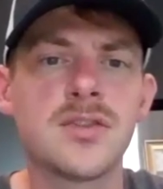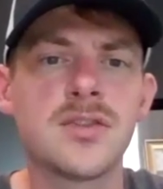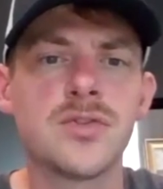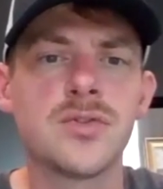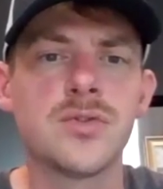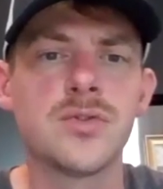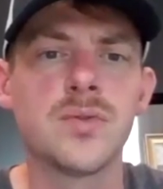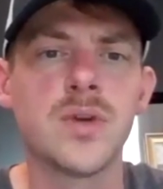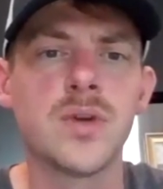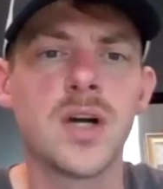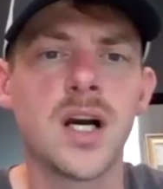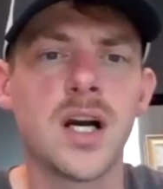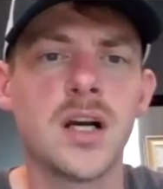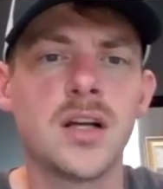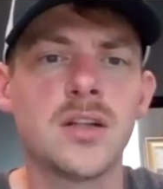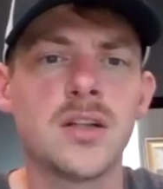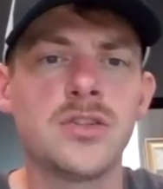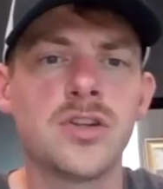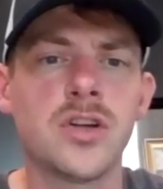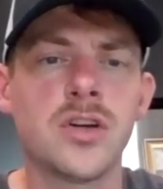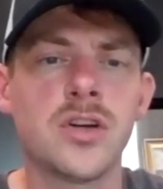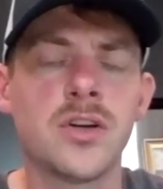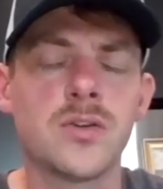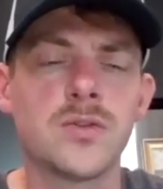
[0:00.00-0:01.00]
to
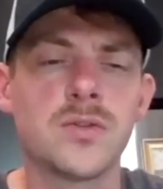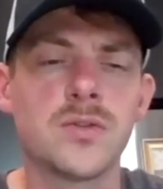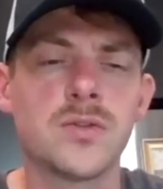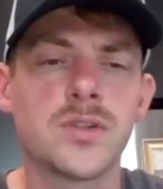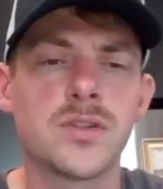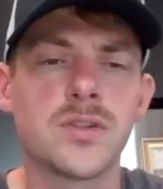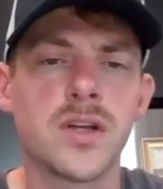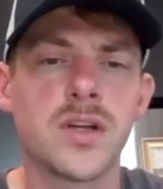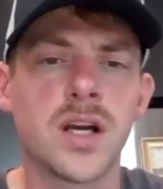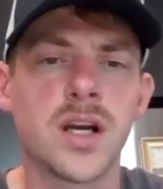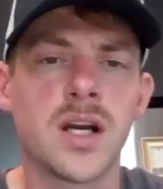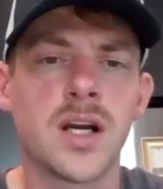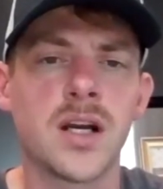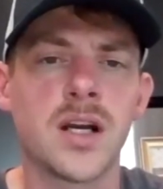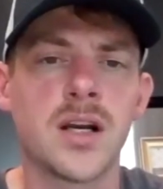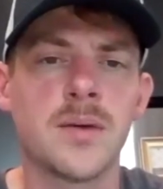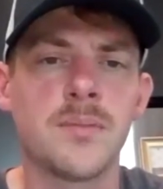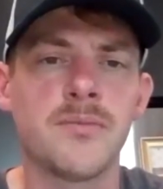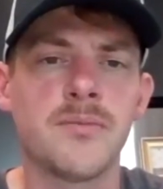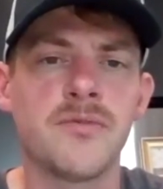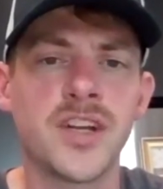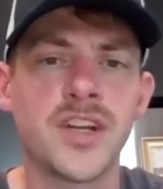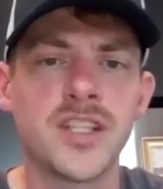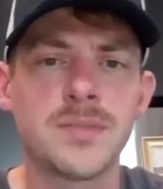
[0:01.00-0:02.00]
Joe's
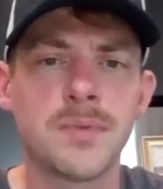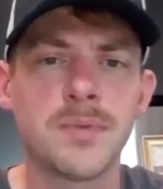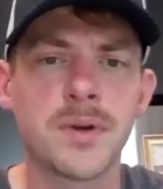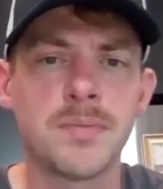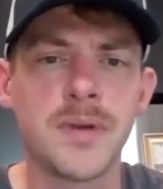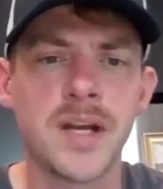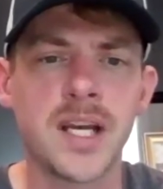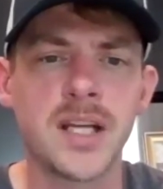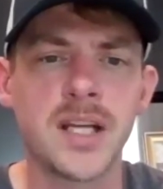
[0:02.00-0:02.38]
Facebook